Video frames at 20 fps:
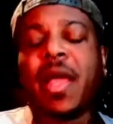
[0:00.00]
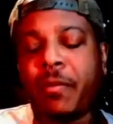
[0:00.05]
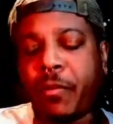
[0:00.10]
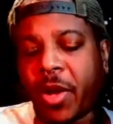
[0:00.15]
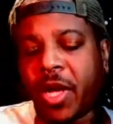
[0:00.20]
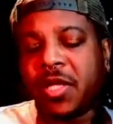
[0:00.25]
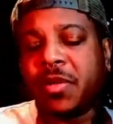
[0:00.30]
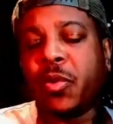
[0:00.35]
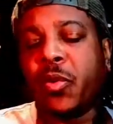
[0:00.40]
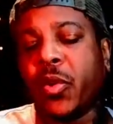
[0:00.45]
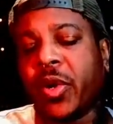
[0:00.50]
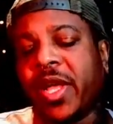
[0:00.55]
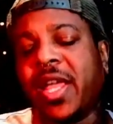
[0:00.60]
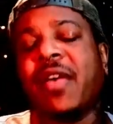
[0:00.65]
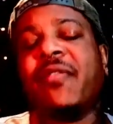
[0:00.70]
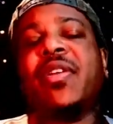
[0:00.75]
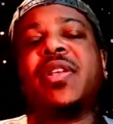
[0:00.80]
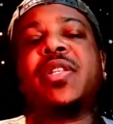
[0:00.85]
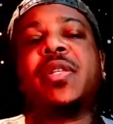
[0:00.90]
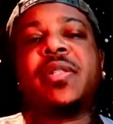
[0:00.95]
They possibly were
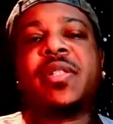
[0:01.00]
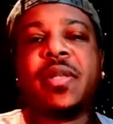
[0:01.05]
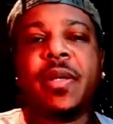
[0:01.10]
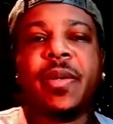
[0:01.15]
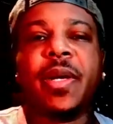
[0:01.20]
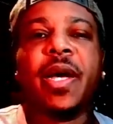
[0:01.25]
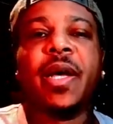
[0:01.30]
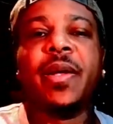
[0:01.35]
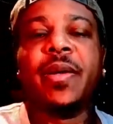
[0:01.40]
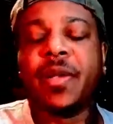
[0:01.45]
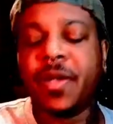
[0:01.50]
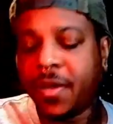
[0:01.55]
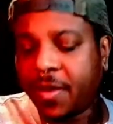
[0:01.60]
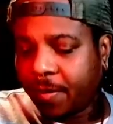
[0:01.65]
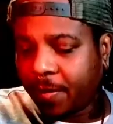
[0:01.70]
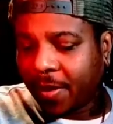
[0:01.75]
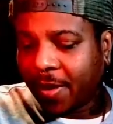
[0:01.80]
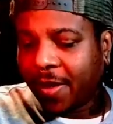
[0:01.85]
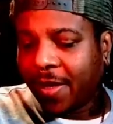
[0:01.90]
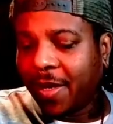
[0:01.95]
given to uh,
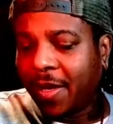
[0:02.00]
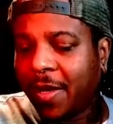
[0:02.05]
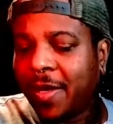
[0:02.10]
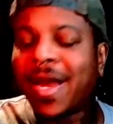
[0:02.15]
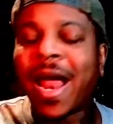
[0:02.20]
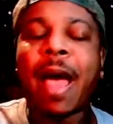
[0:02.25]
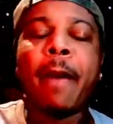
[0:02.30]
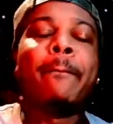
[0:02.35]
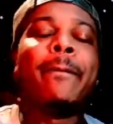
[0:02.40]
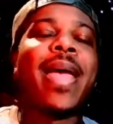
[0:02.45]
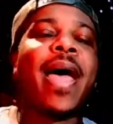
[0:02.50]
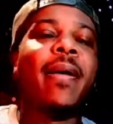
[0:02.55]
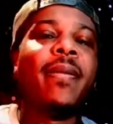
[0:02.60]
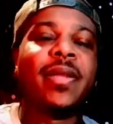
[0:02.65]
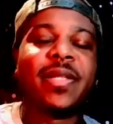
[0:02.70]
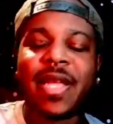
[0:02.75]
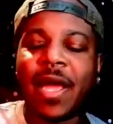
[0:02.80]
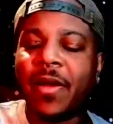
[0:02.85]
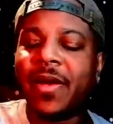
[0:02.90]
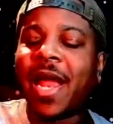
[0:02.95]
not
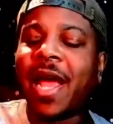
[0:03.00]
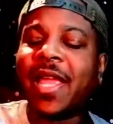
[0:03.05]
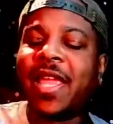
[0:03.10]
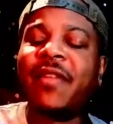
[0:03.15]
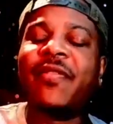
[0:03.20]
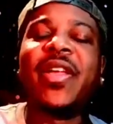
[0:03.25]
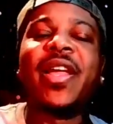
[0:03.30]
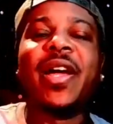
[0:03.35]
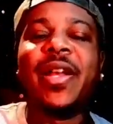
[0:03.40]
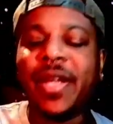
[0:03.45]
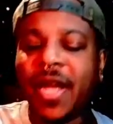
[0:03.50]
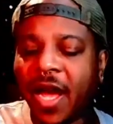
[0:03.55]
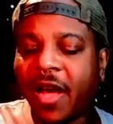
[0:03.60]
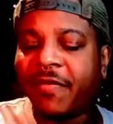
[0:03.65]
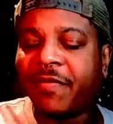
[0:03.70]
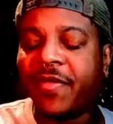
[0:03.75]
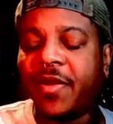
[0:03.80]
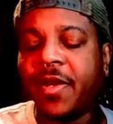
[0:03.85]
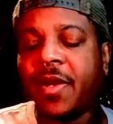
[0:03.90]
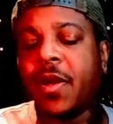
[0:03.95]
balance out, not giving
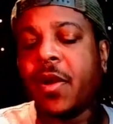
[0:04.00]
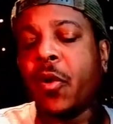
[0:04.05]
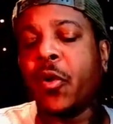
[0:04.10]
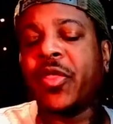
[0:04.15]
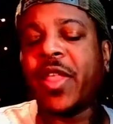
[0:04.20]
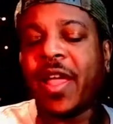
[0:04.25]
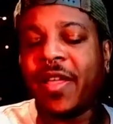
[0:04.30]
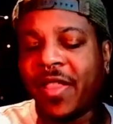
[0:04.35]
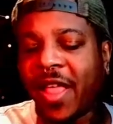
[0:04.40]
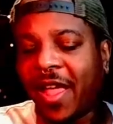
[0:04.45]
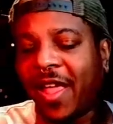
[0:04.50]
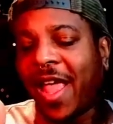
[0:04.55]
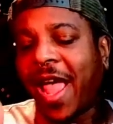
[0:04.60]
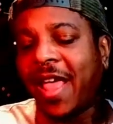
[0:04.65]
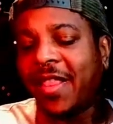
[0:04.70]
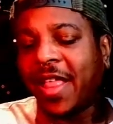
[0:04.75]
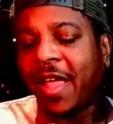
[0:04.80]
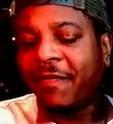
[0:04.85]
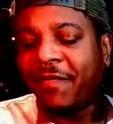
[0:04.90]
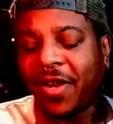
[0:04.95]
enough, or they they
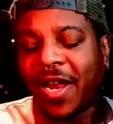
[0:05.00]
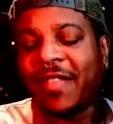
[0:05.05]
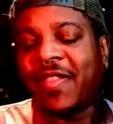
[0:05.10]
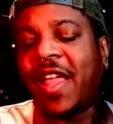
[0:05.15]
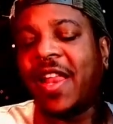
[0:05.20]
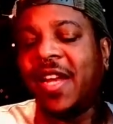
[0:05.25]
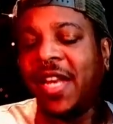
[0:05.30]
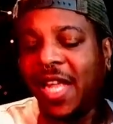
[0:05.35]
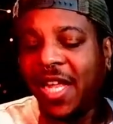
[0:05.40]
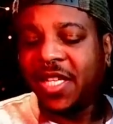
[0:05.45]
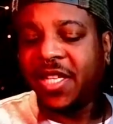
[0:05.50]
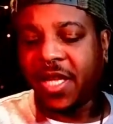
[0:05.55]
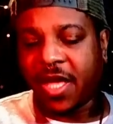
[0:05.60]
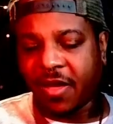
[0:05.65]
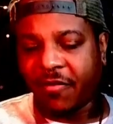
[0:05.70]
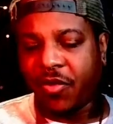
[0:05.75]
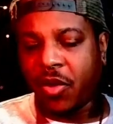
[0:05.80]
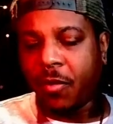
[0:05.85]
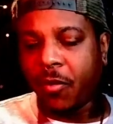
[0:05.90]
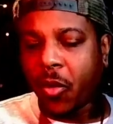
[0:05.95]
they feel like they need to
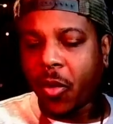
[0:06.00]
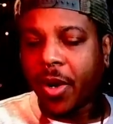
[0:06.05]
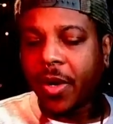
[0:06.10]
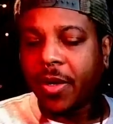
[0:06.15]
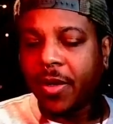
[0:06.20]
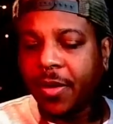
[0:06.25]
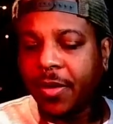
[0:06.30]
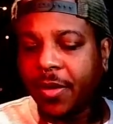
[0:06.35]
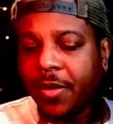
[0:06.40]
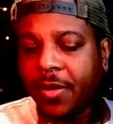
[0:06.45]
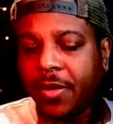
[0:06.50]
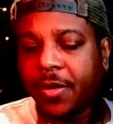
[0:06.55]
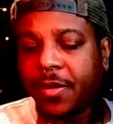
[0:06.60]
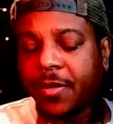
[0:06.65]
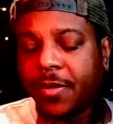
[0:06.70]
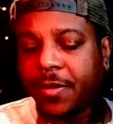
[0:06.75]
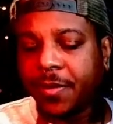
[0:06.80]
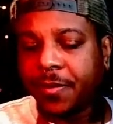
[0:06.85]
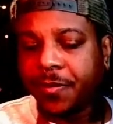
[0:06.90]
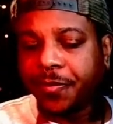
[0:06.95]
give you more,
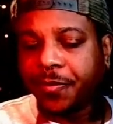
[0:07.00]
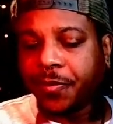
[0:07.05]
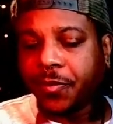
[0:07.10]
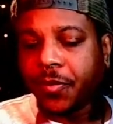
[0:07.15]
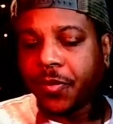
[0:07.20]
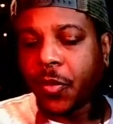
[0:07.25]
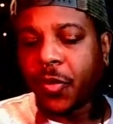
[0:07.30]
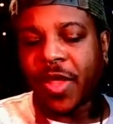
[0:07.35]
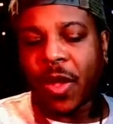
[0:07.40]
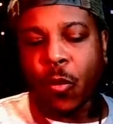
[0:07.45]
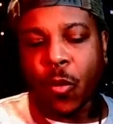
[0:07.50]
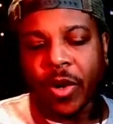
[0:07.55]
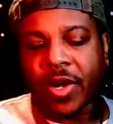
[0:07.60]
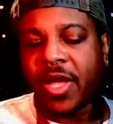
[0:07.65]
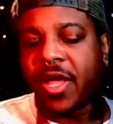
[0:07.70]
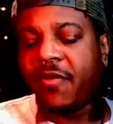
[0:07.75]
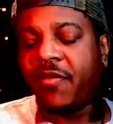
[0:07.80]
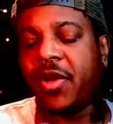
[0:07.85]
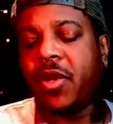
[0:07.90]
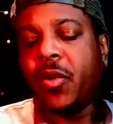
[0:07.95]
or they
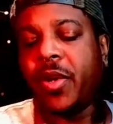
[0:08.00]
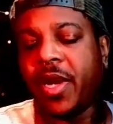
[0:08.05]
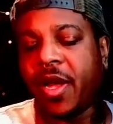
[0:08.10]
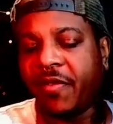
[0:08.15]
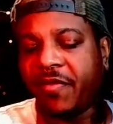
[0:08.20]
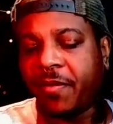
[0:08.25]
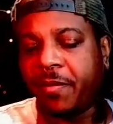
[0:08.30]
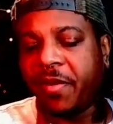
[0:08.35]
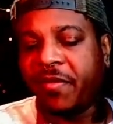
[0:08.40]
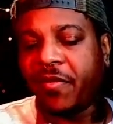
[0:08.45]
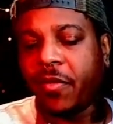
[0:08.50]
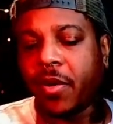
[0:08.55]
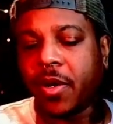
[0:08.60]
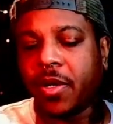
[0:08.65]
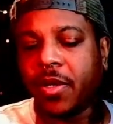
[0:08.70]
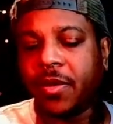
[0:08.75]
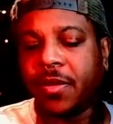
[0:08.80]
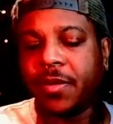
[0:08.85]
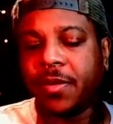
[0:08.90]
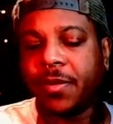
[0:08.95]
weren't giving you enough
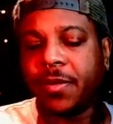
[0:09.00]
before,